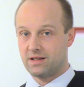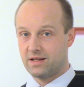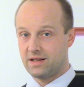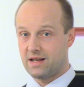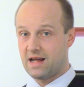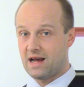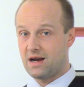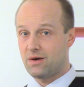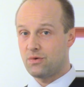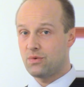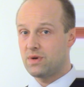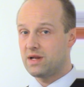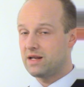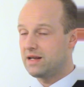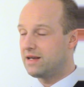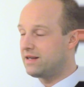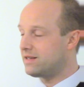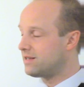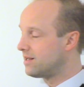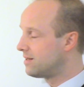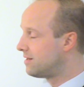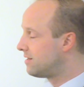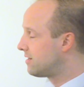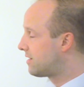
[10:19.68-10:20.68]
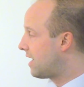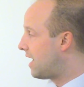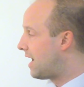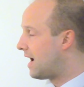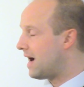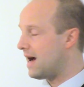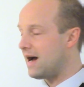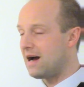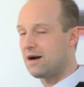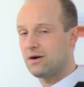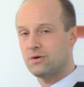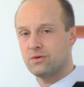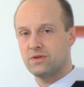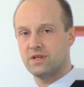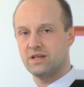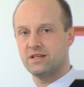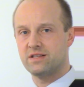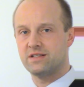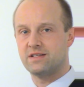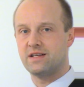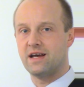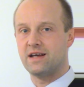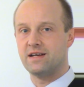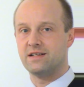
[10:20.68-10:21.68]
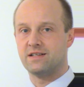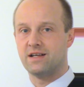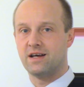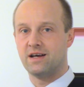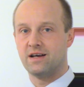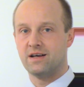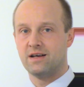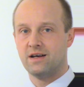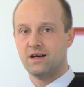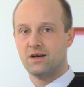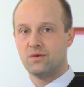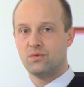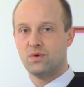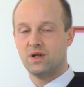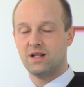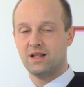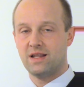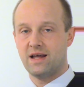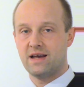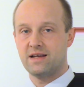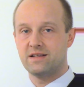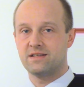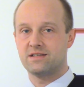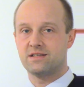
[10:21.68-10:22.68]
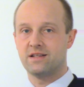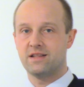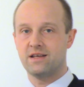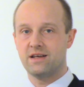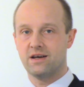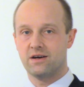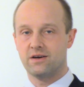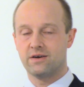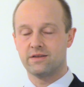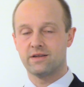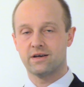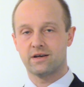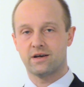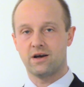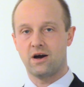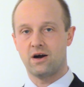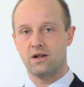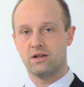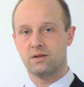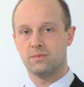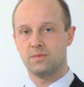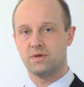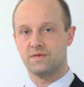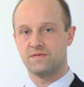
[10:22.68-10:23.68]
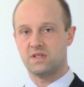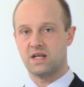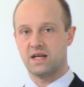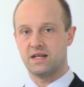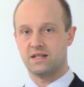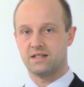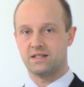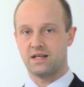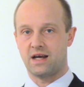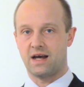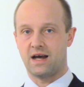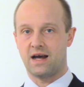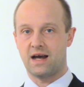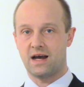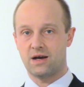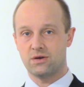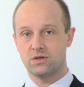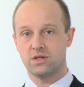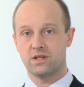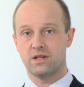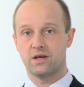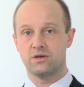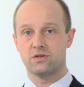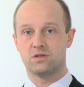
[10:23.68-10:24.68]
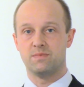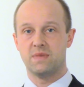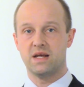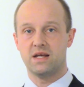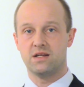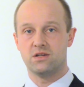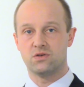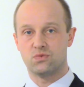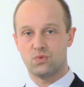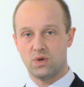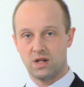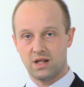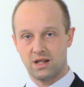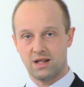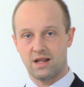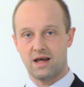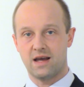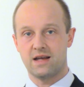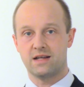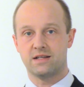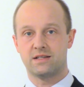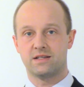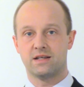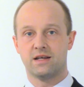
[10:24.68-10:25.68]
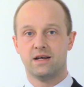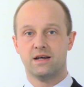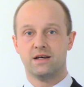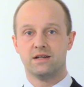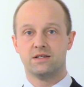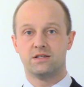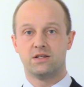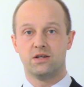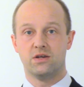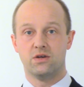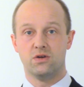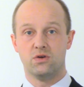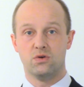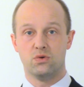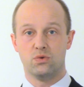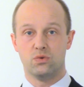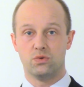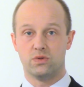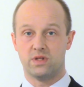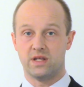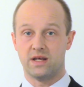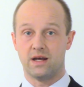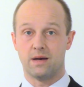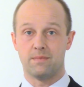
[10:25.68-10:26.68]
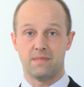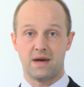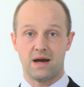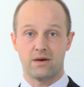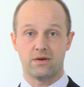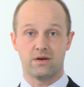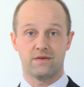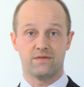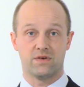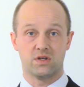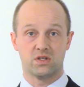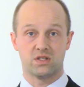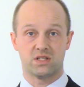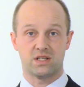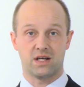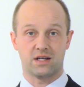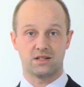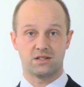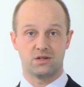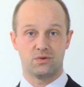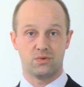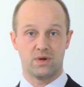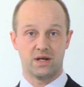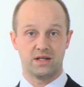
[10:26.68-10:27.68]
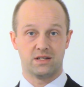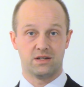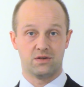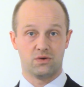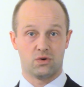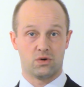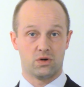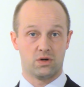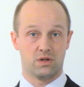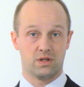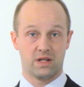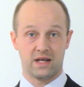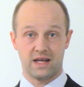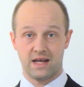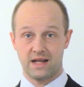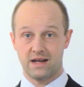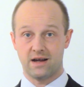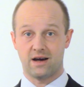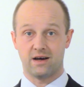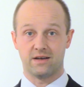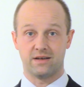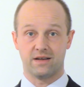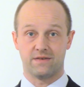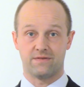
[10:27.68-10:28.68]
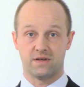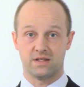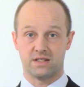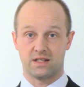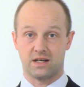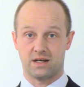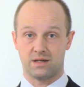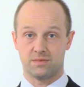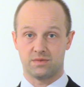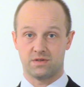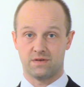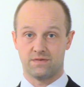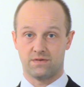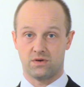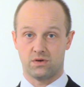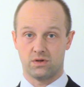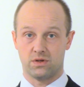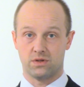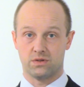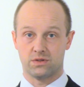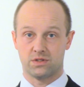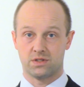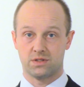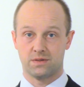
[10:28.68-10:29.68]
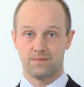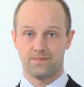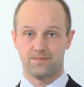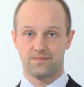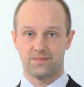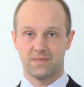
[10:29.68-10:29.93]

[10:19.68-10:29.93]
Now we need to look at how this data relates to the other column of data. How do those means relate to the amount of unsaturated oil in our different types of oils?